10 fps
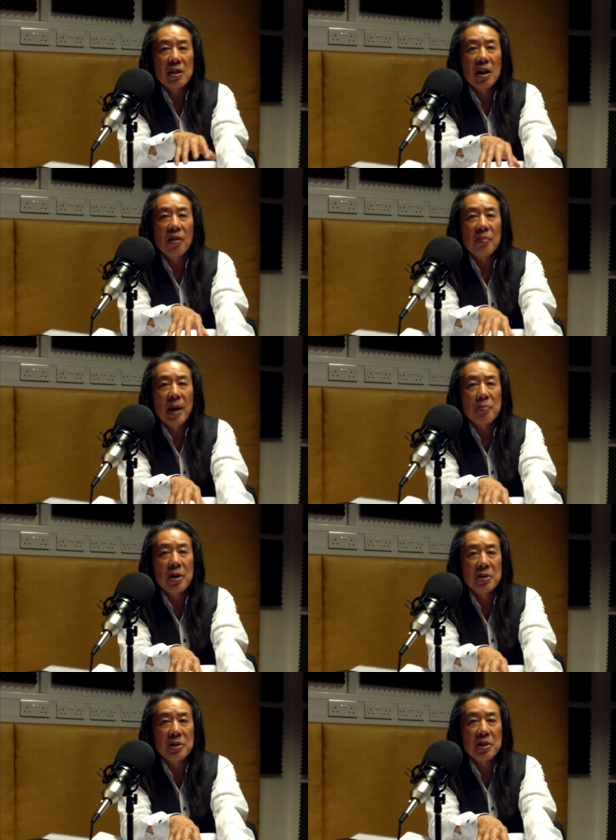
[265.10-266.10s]
of my
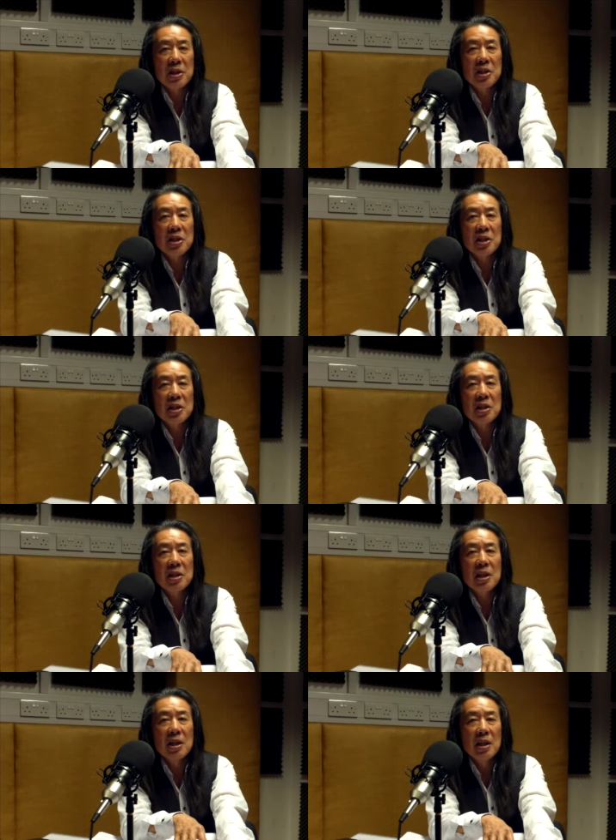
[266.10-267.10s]
brothers and sisters,
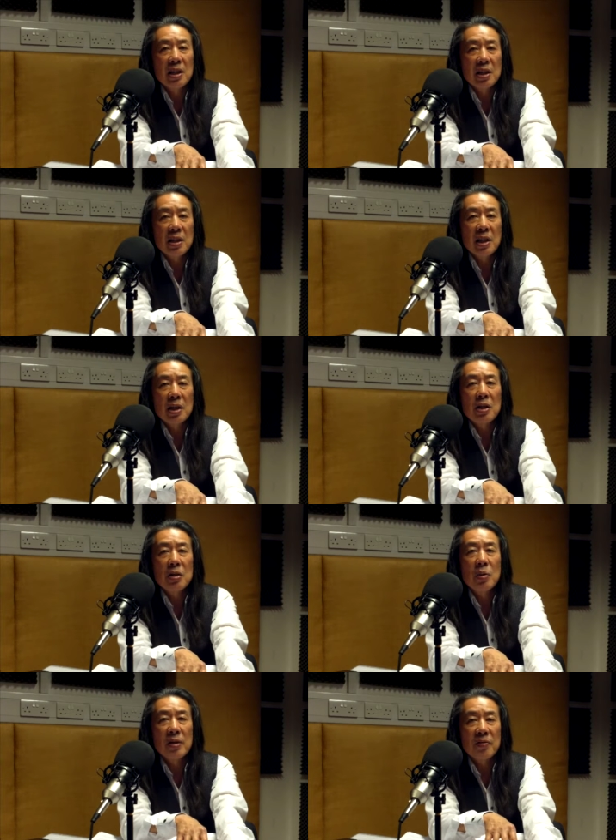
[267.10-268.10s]
then you
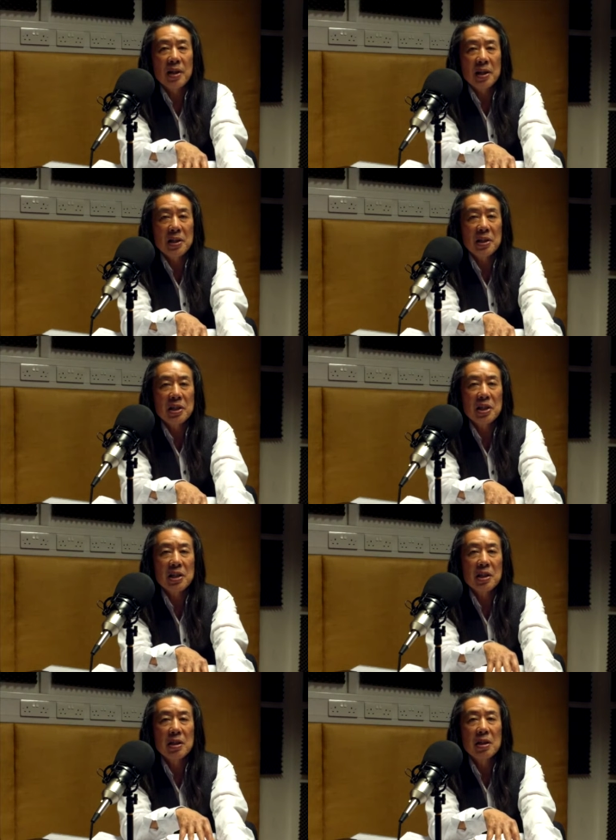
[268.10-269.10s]
would have done this
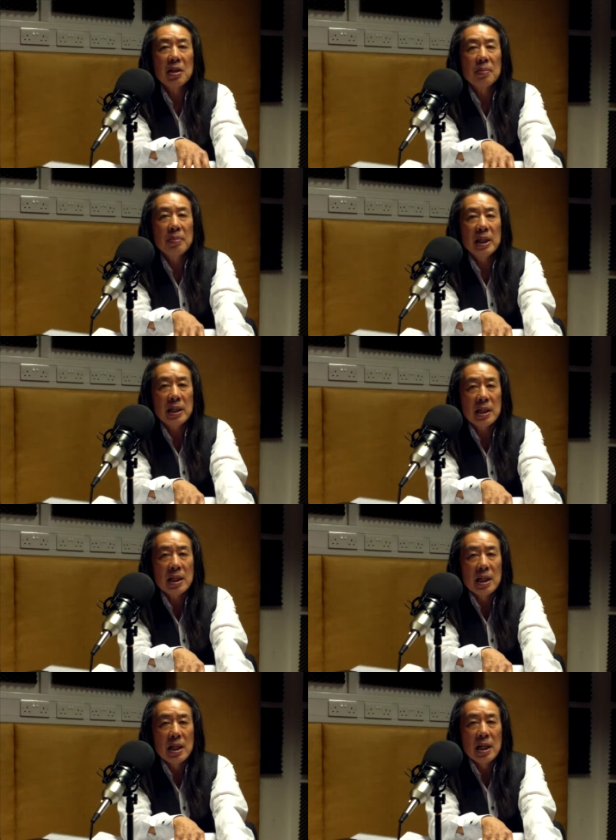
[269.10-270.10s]
to me.
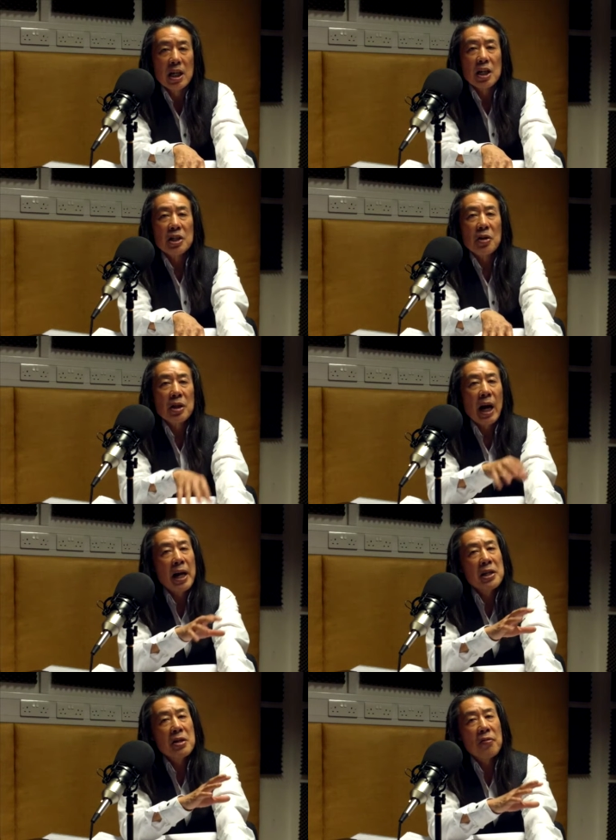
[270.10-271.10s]
So the
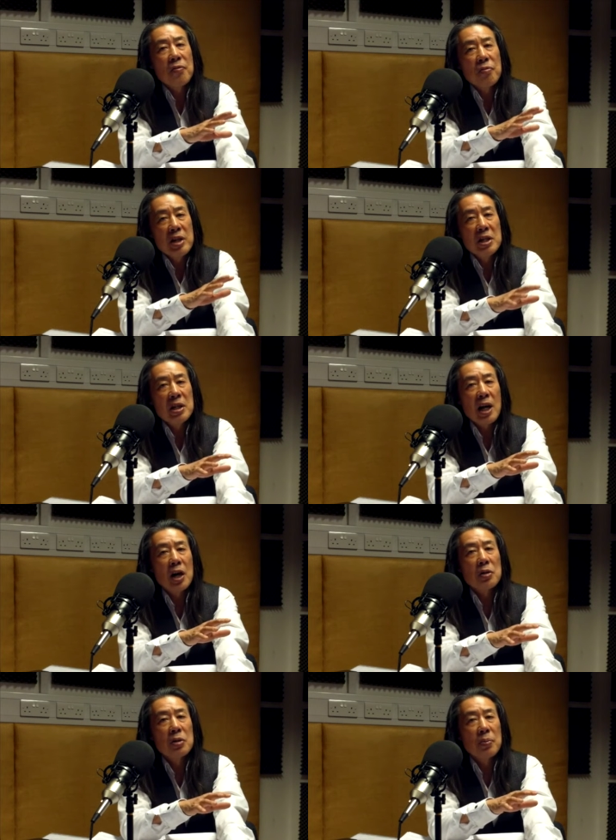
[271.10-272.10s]
idea of reaching
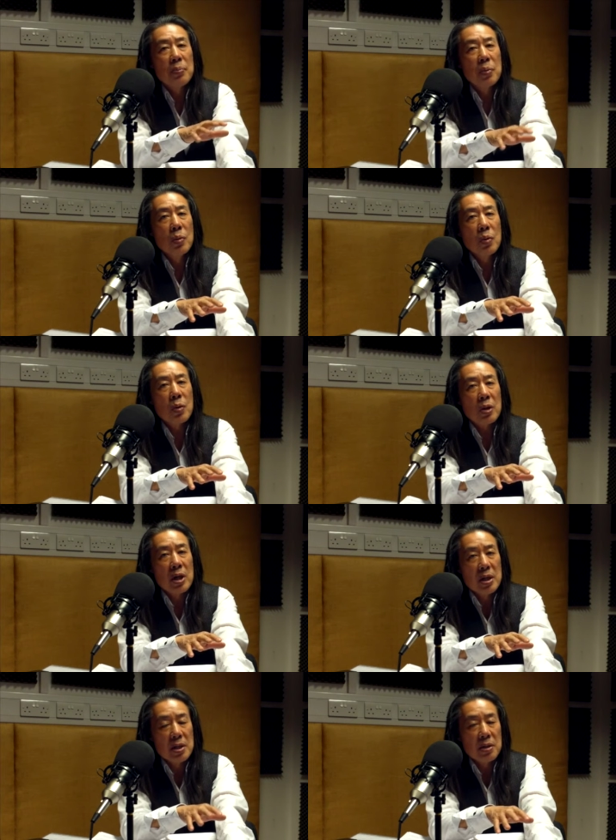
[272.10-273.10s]
out to the poor,
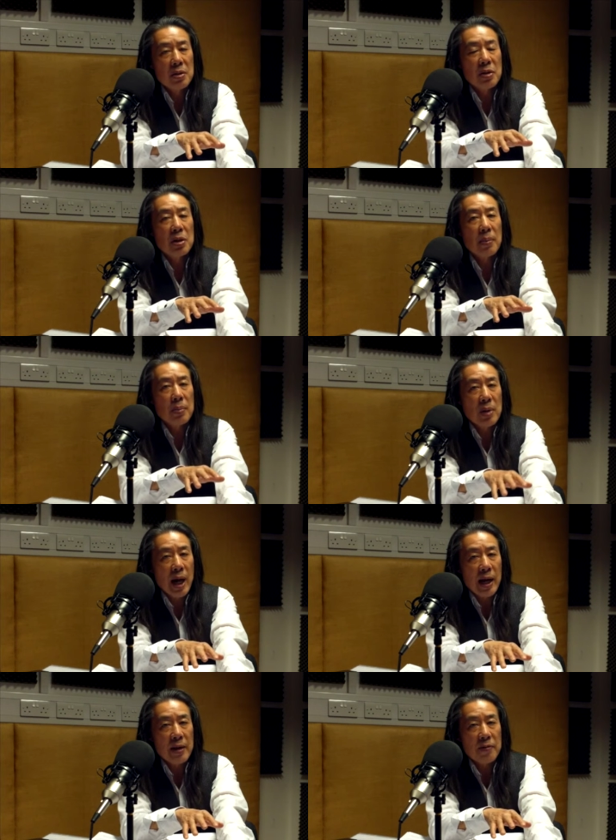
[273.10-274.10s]
to the
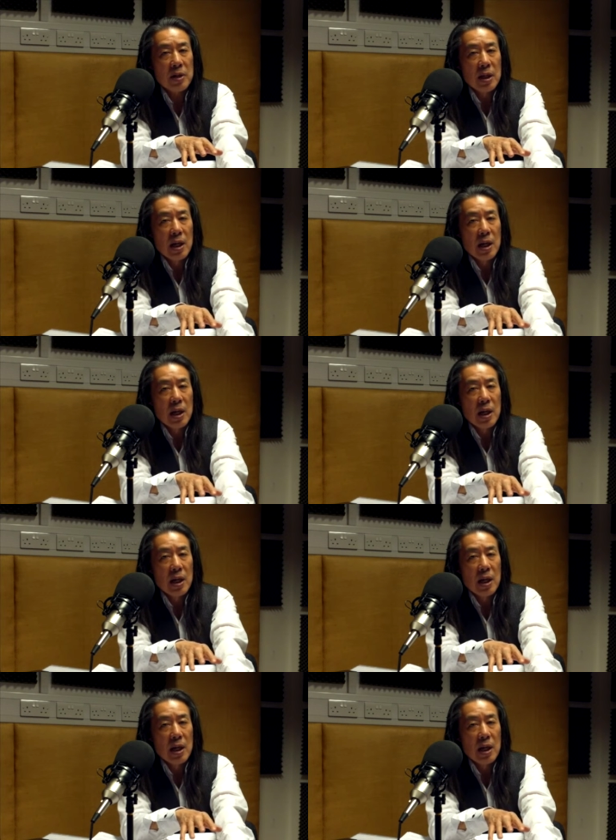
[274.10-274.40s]
deprived,